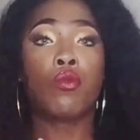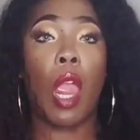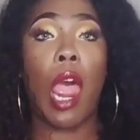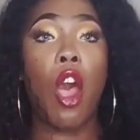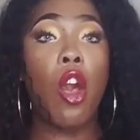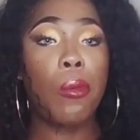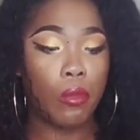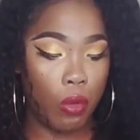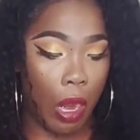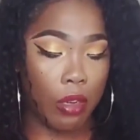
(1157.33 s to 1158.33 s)
I hope,
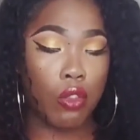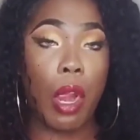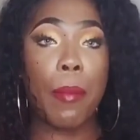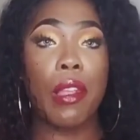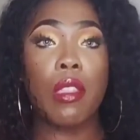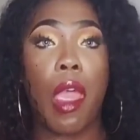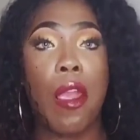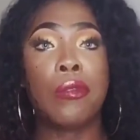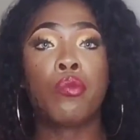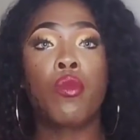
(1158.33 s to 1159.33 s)
I dropped my
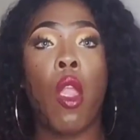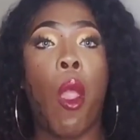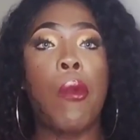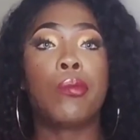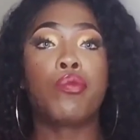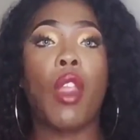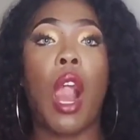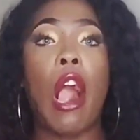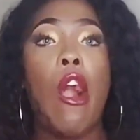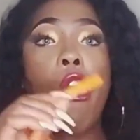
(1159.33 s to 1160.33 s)
thumb. I
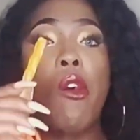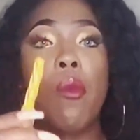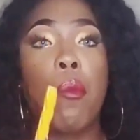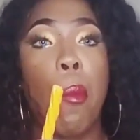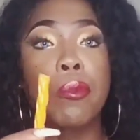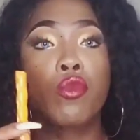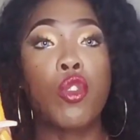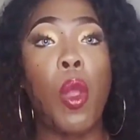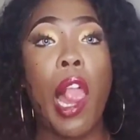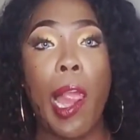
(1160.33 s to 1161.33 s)
hope to
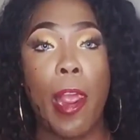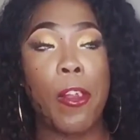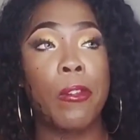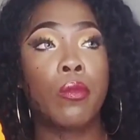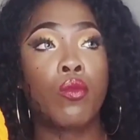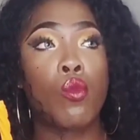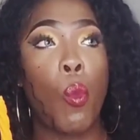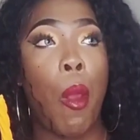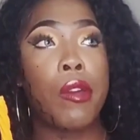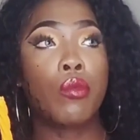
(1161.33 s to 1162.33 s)
have
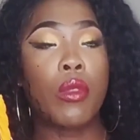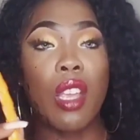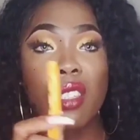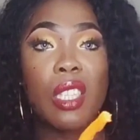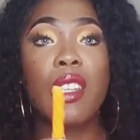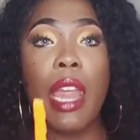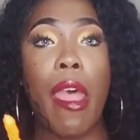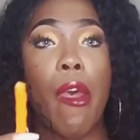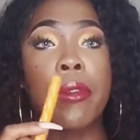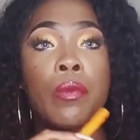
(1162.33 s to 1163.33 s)
a sit
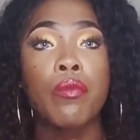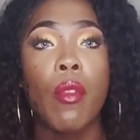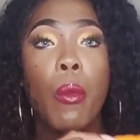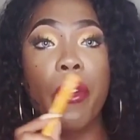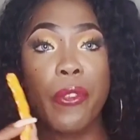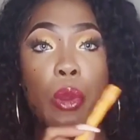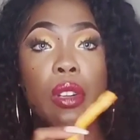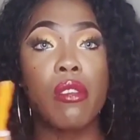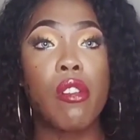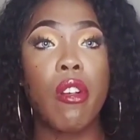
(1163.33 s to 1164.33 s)
down with a few of
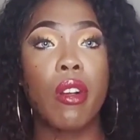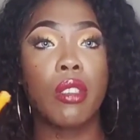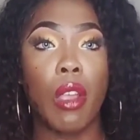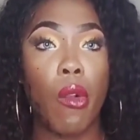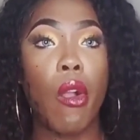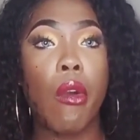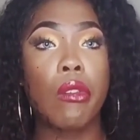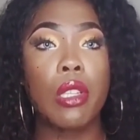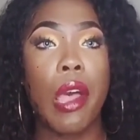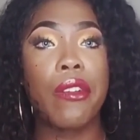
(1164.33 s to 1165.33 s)
these girls on
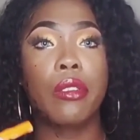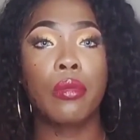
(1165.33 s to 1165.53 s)
Coco'shouse,